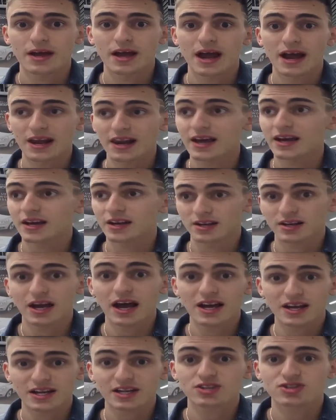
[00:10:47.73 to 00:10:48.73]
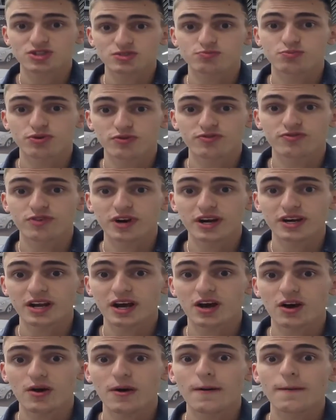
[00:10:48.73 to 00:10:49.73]
And like I just proved right
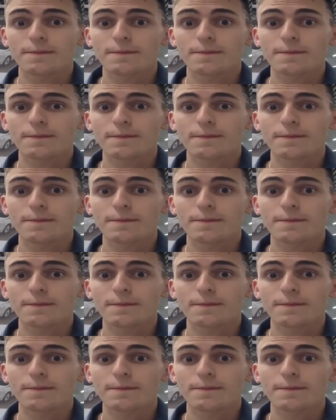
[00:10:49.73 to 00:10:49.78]
now,